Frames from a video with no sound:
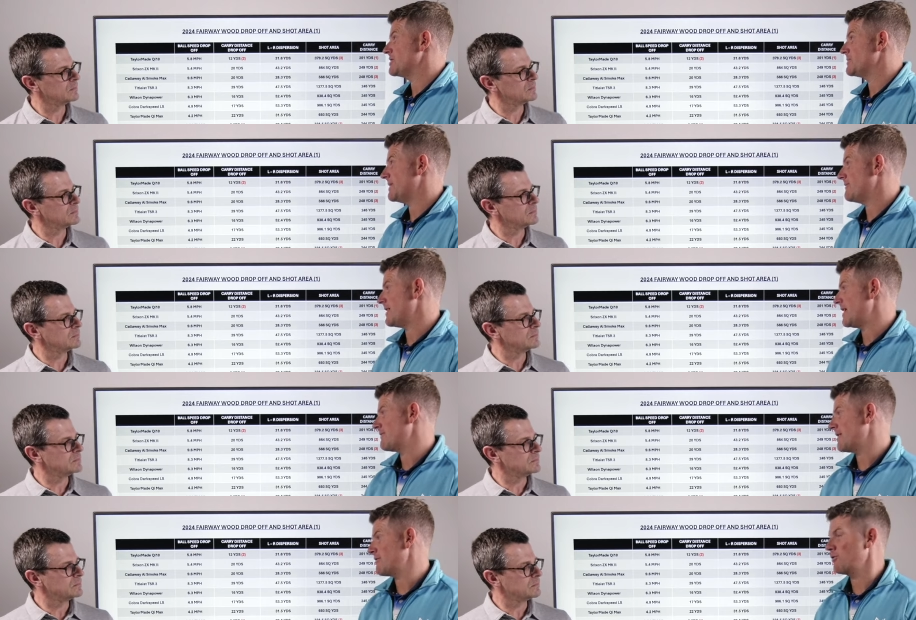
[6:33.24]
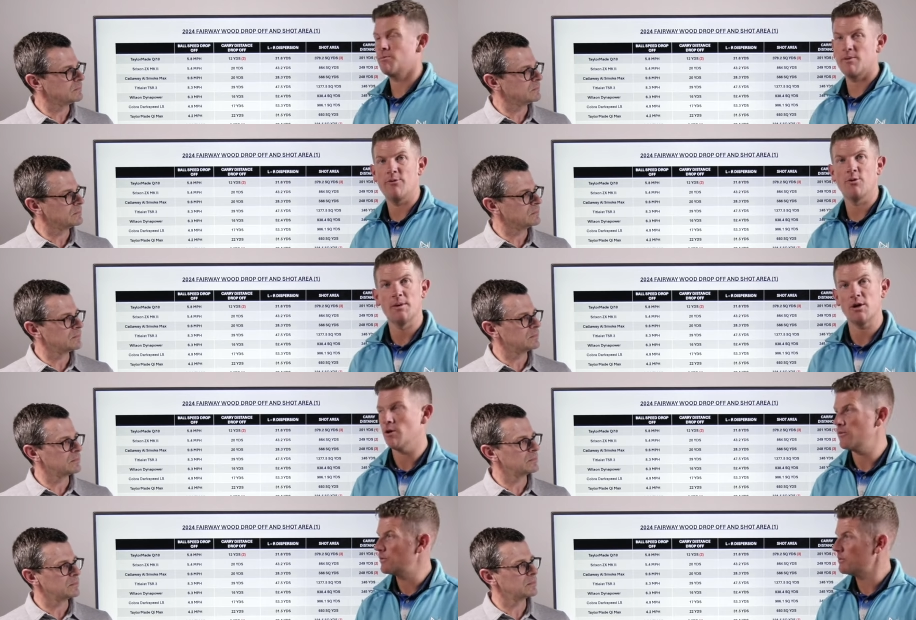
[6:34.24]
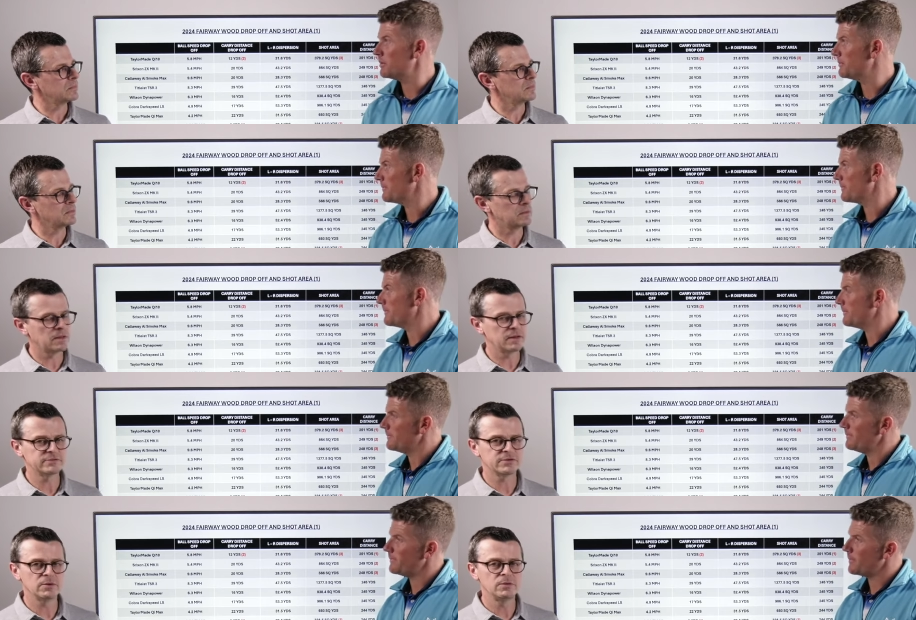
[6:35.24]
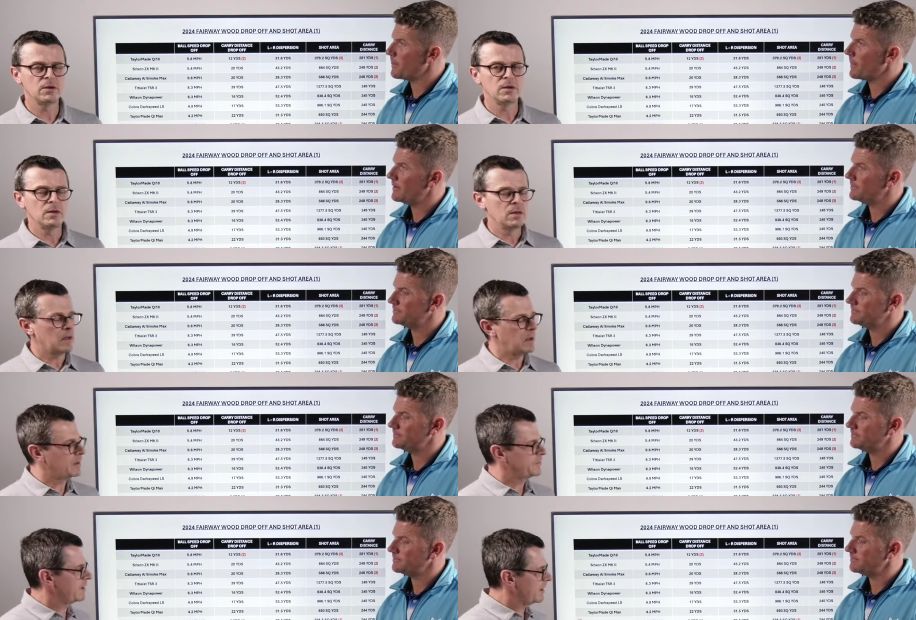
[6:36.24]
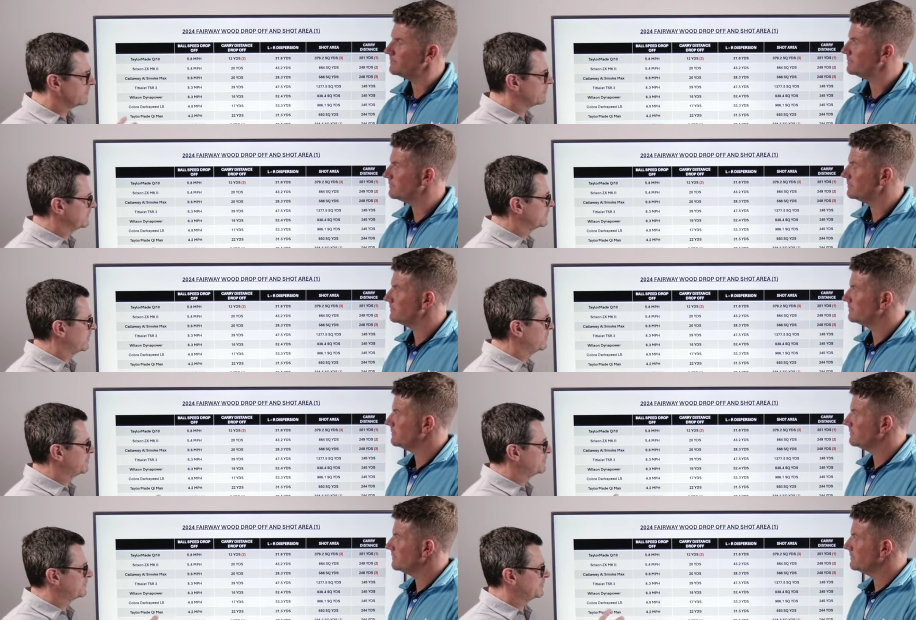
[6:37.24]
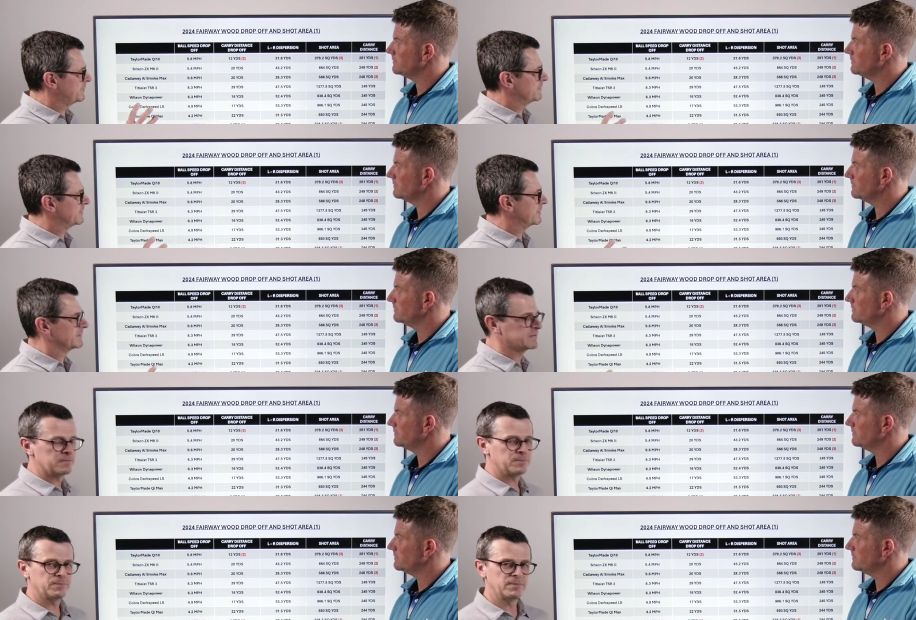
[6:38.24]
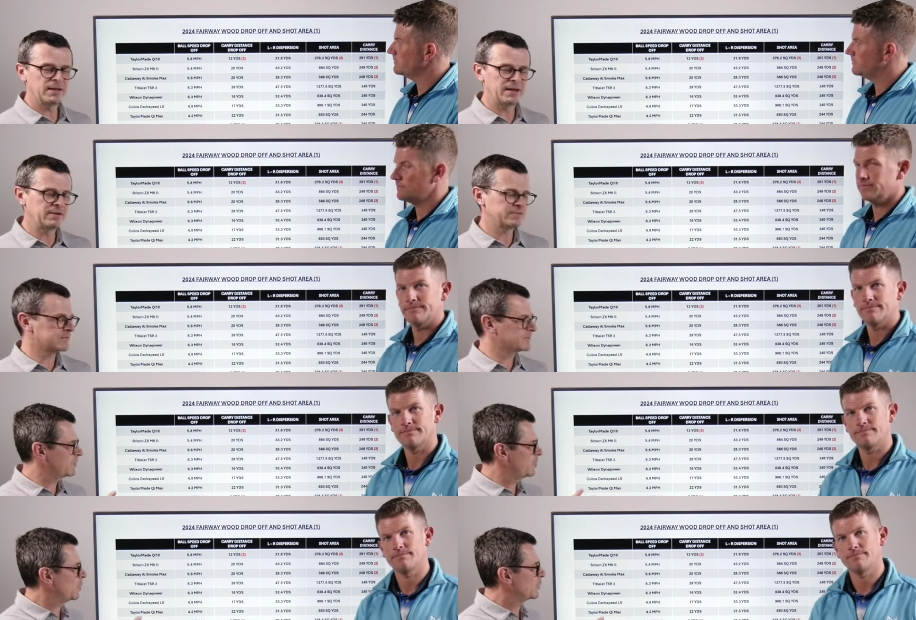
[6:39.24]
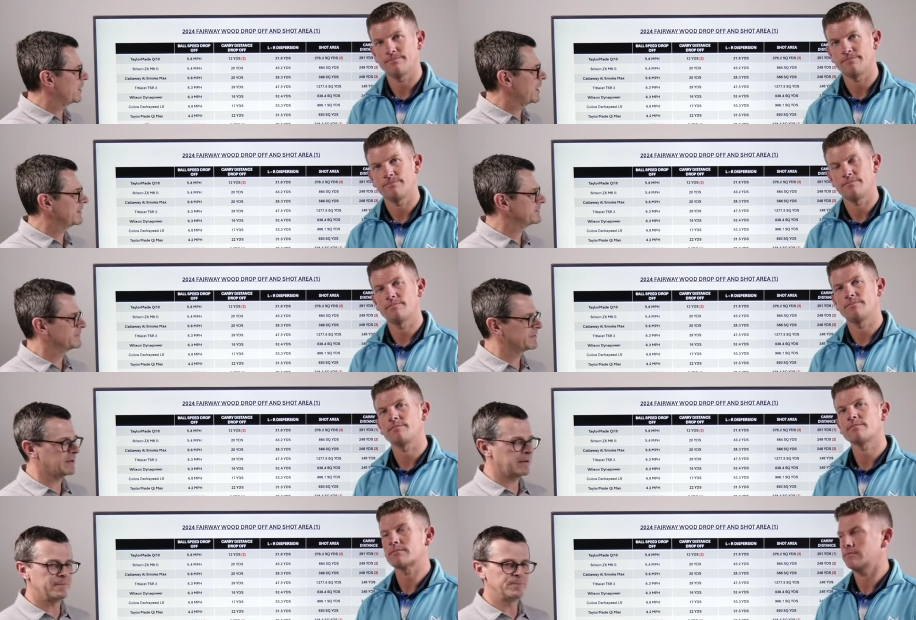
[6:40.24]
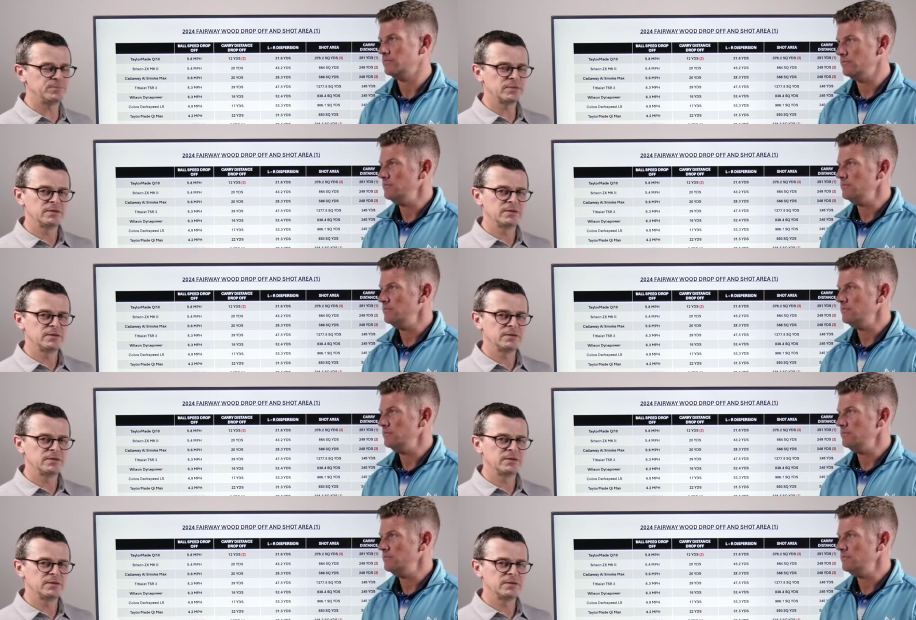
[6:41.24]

Speaker 1: it's been a very very good performing golf club.
Speaker 2: Okay, so uh, the other reason why we produce this is it, it allows us to look at um,